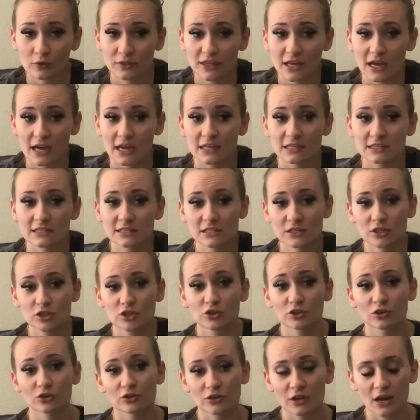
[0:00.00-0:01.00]
that
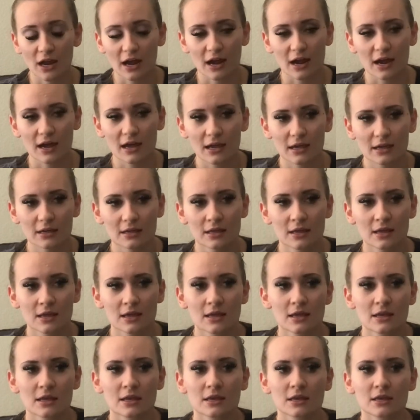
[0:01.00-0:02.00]
you're not
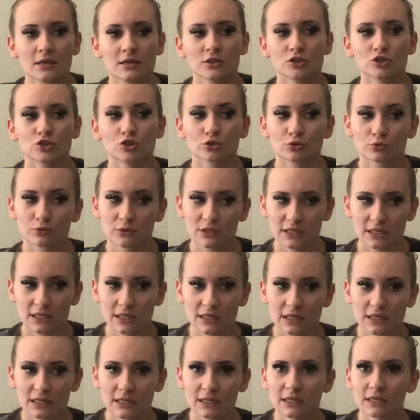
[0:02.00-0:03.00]

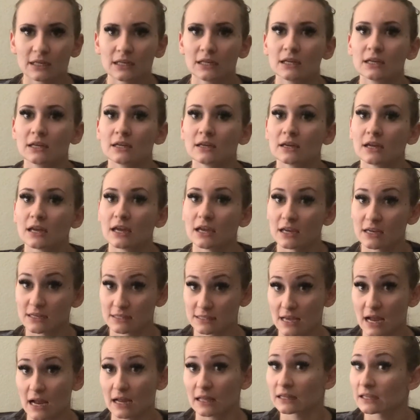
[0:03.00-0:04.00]
treated
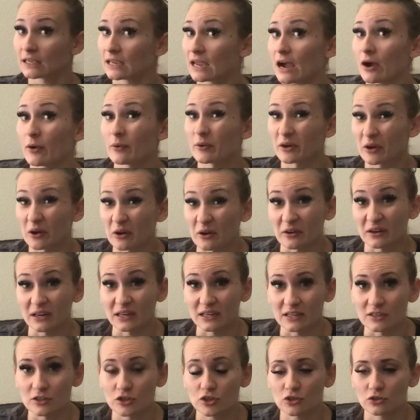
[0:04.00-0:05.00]
exactly how an RN
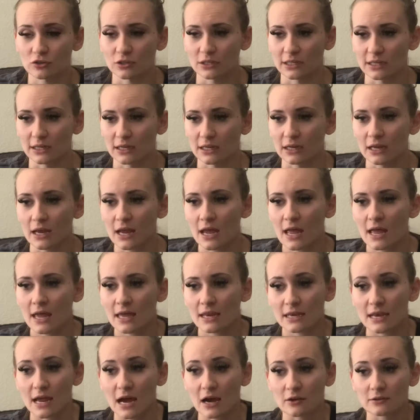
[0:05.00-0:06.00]
is treated.
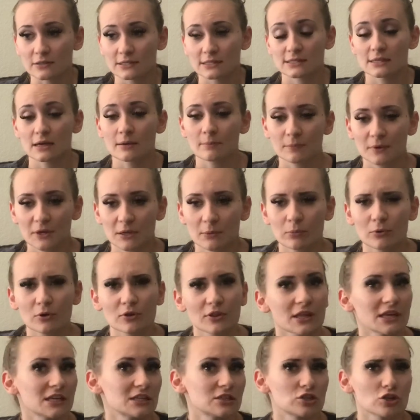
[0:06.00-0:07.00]
Now, some people
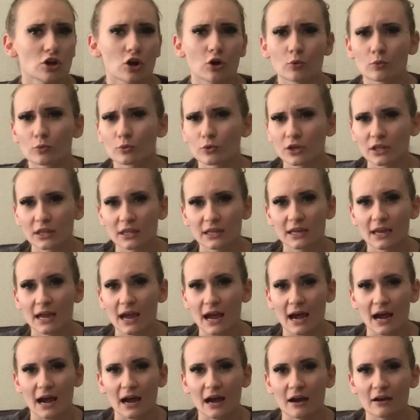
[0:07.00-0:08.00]
that don't really
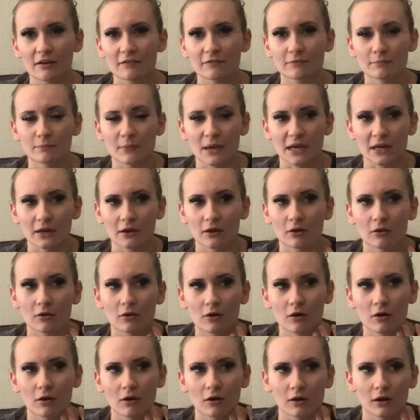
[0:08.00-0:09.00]
have
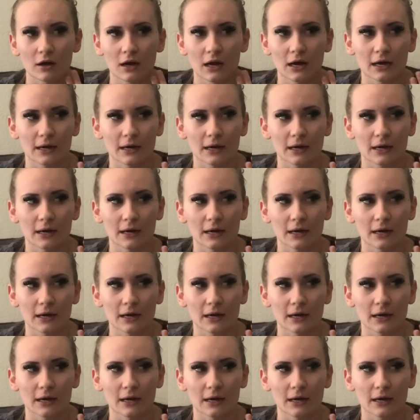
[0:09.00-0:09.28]
medical